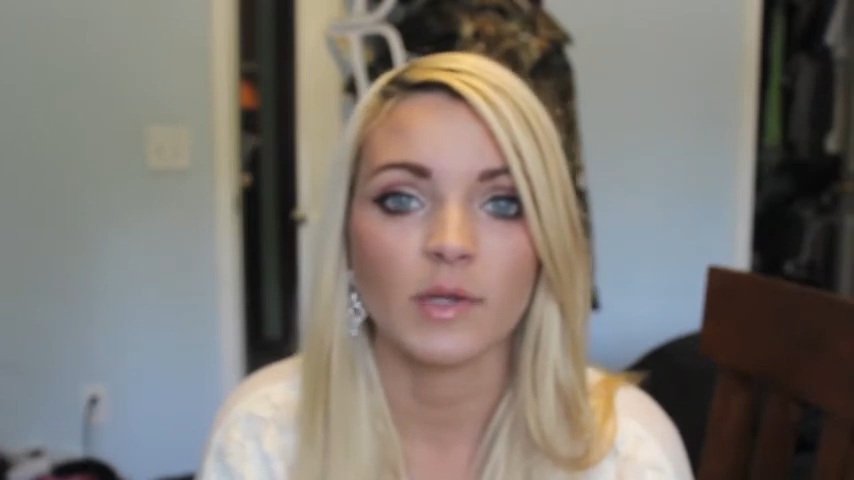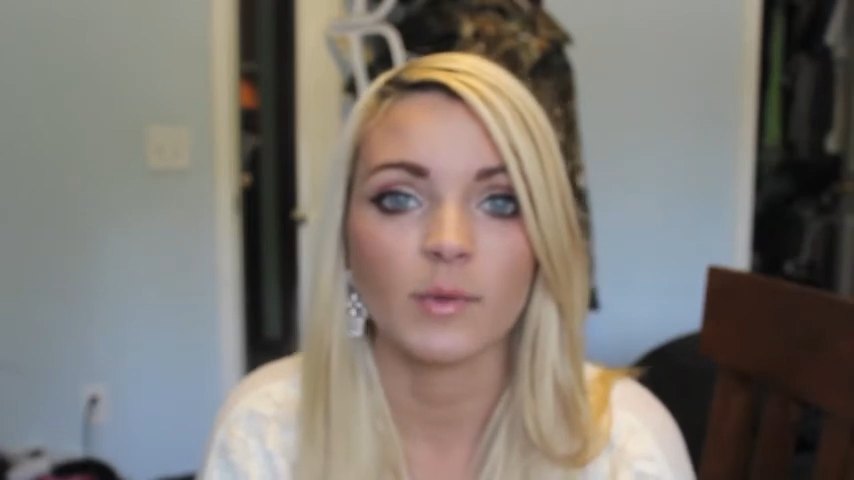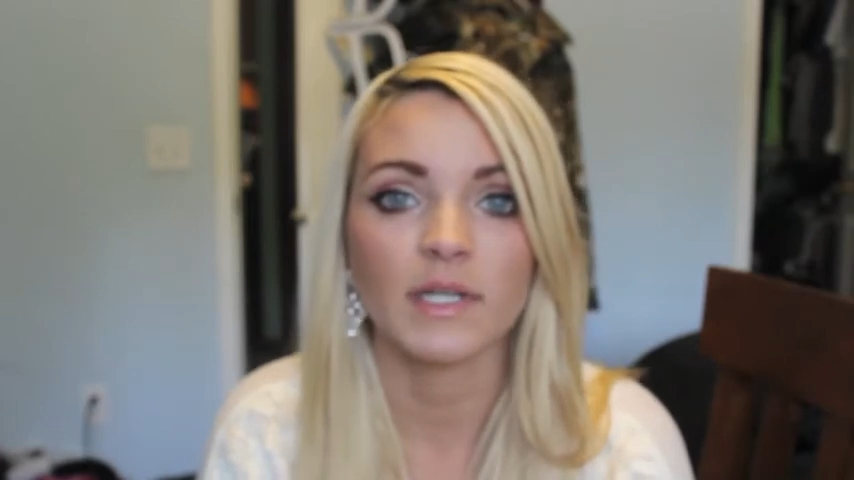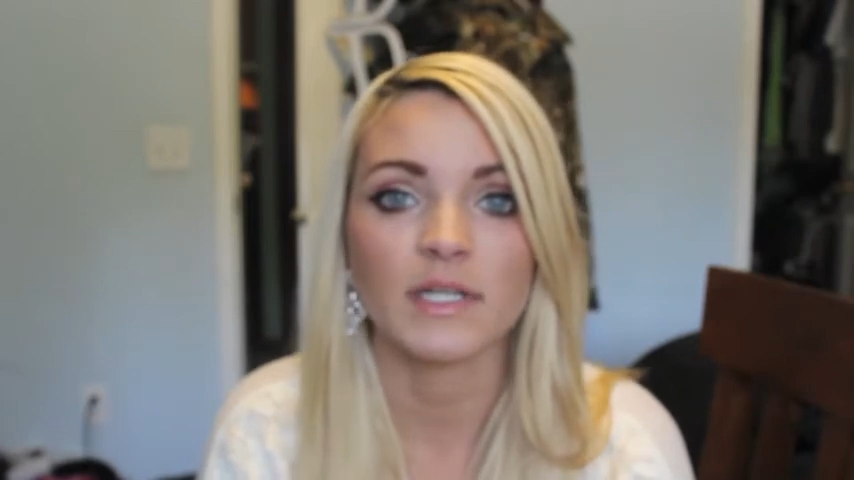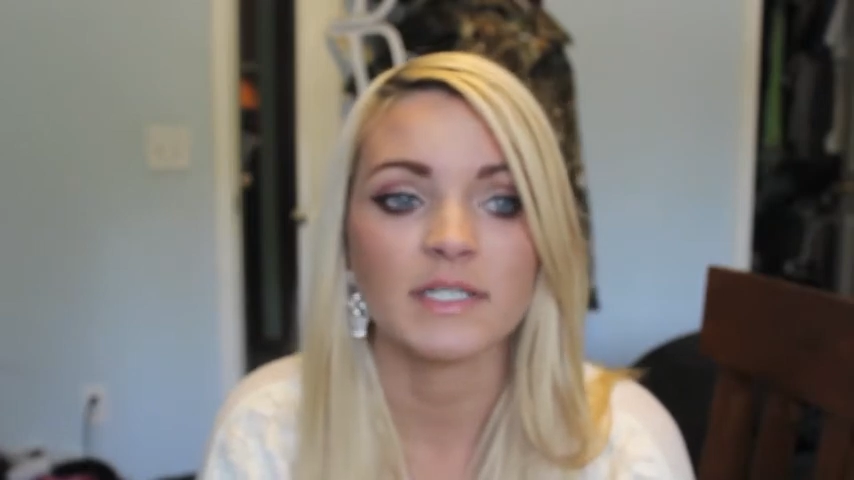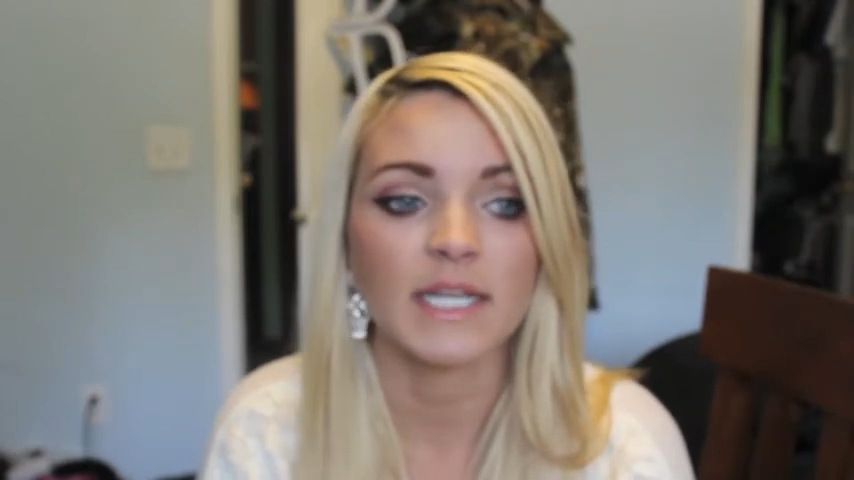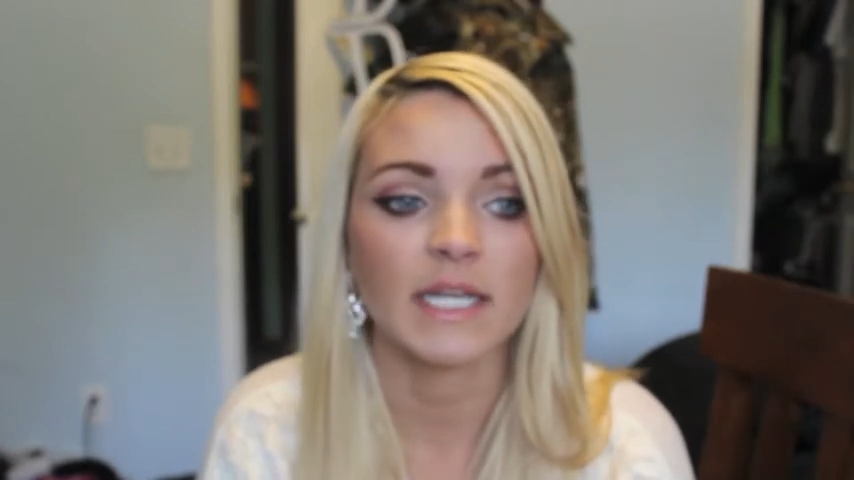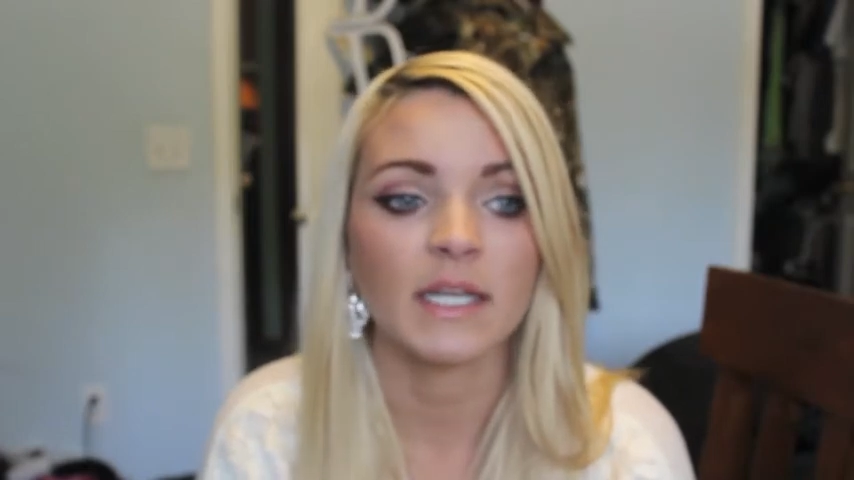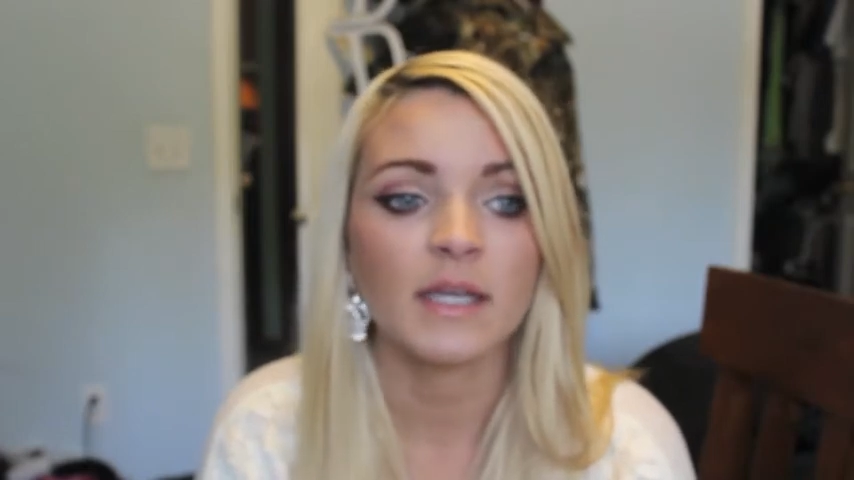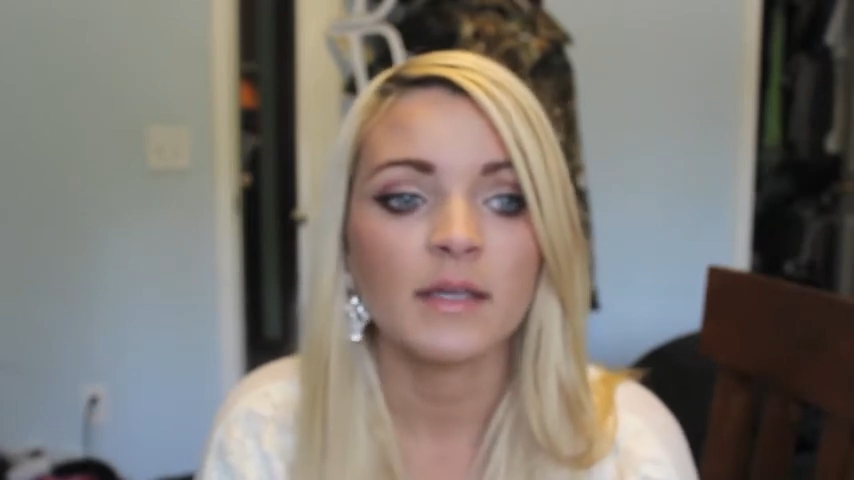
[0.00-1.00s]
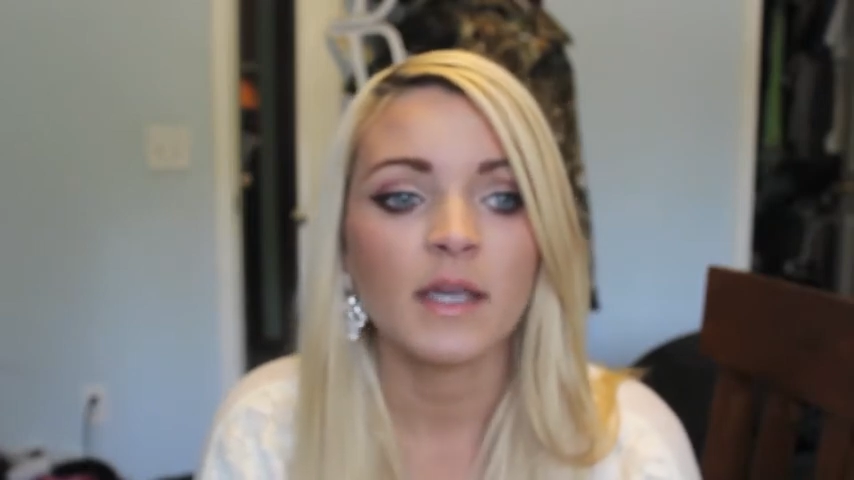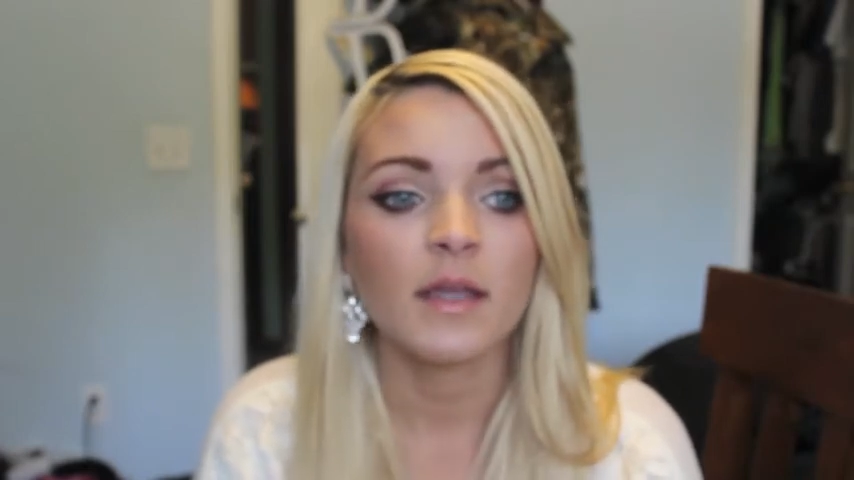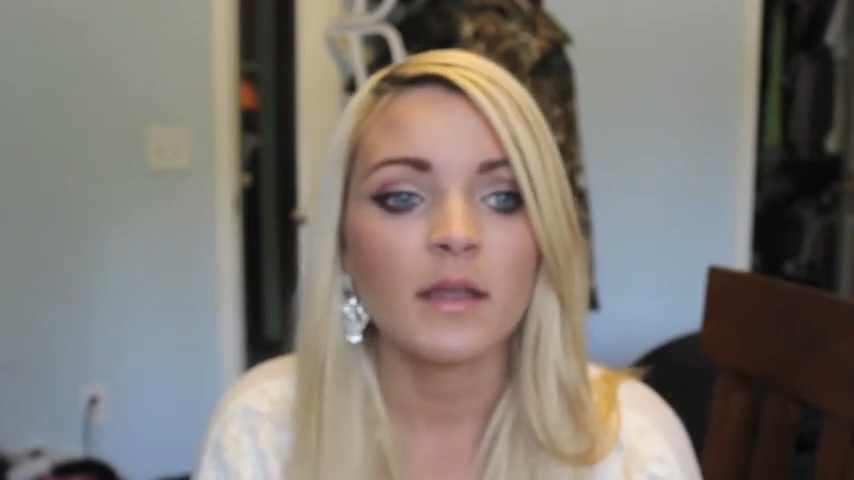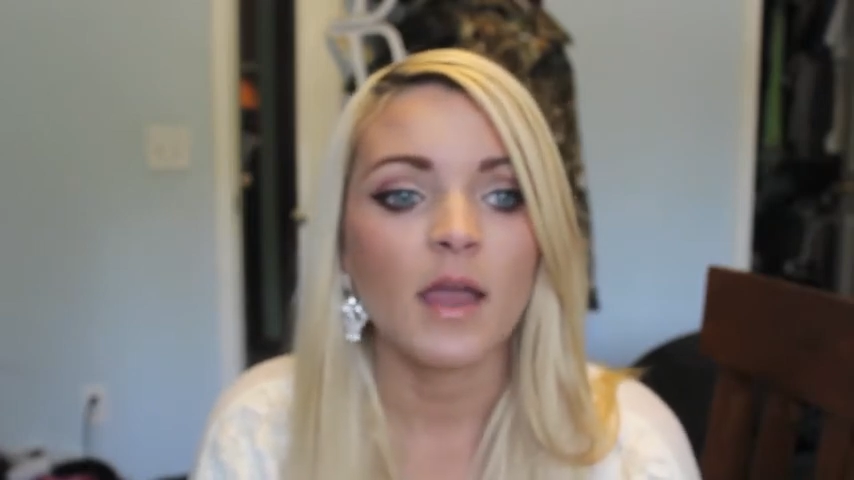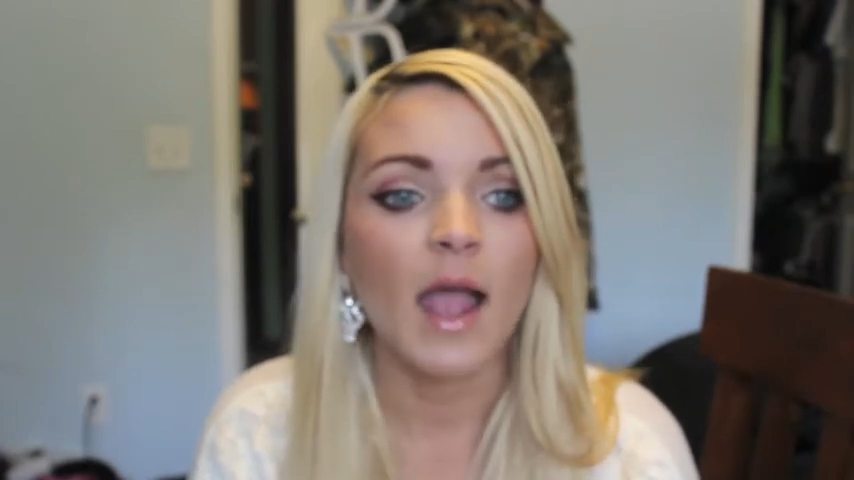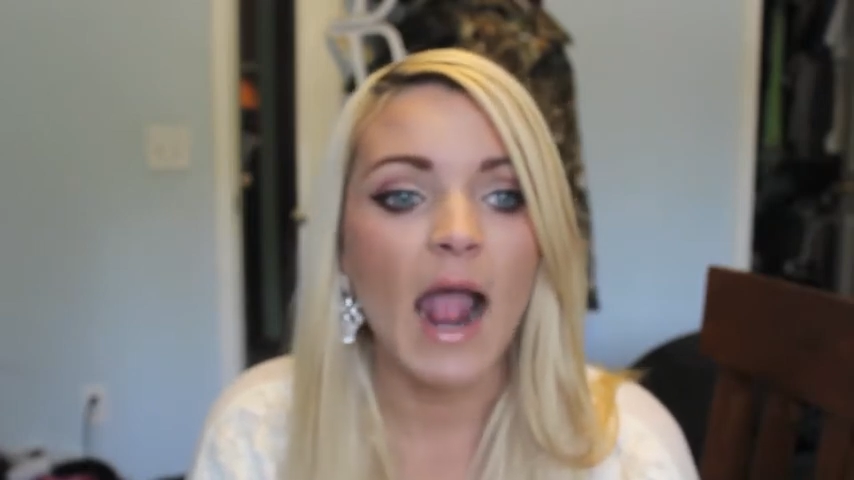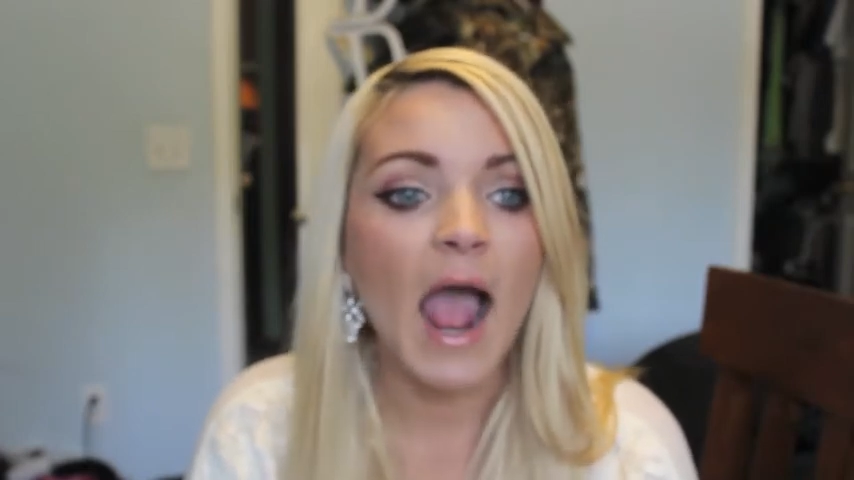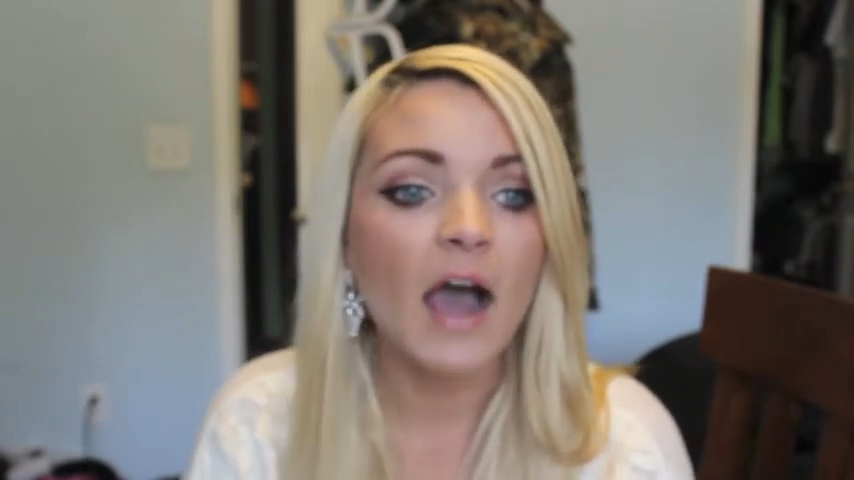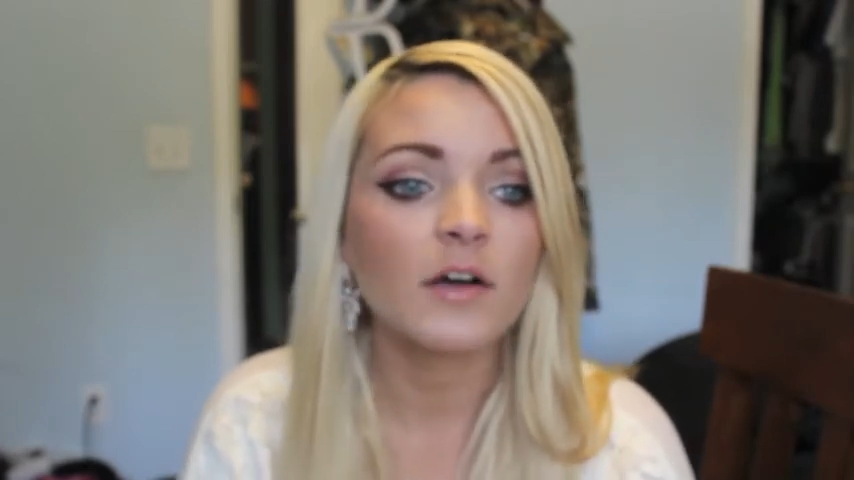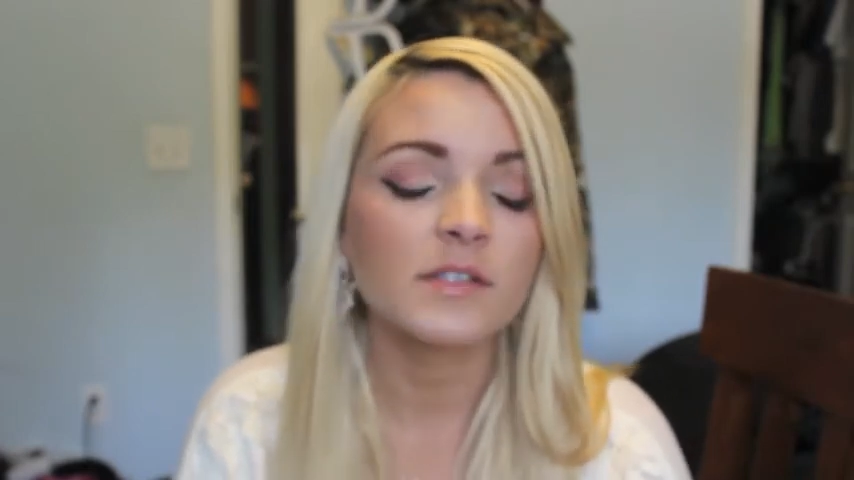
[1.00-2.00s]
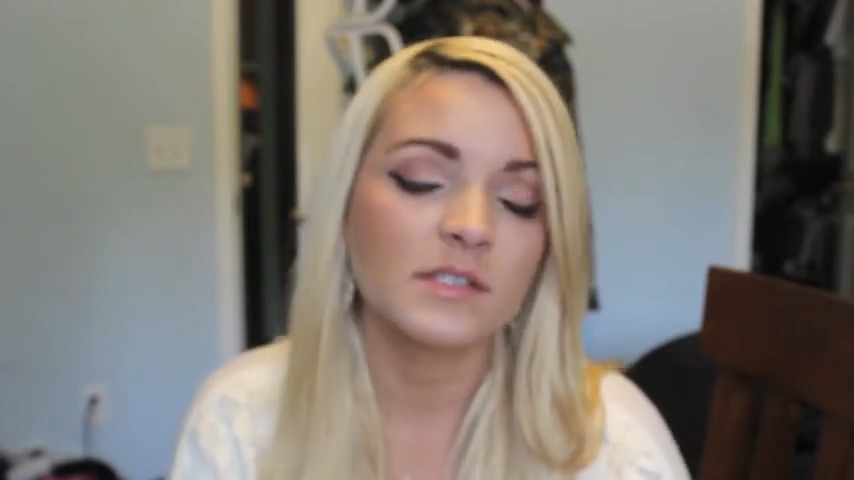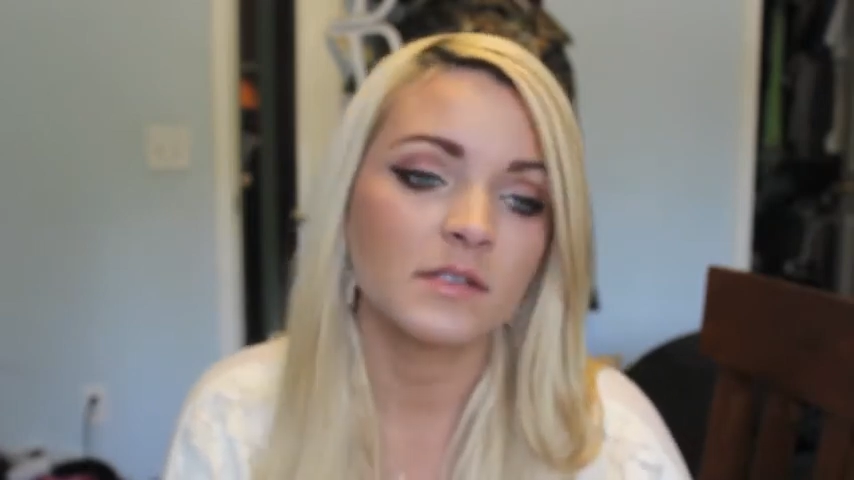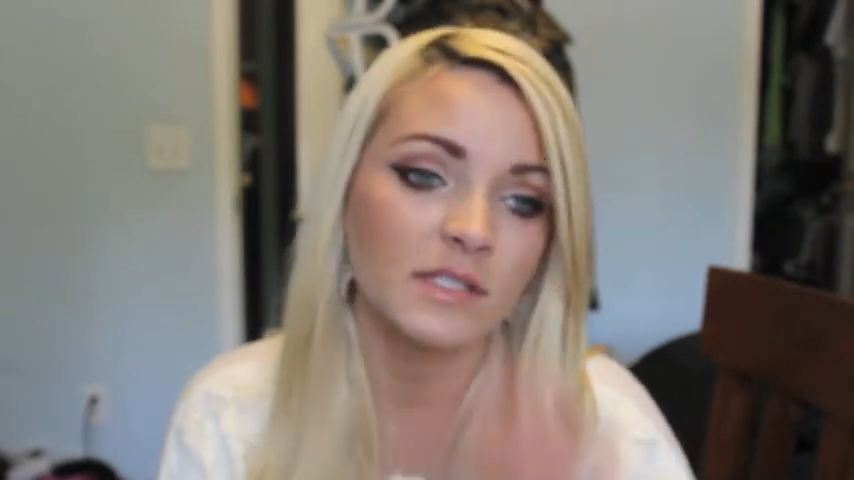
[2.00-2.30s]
my wedding day. Al's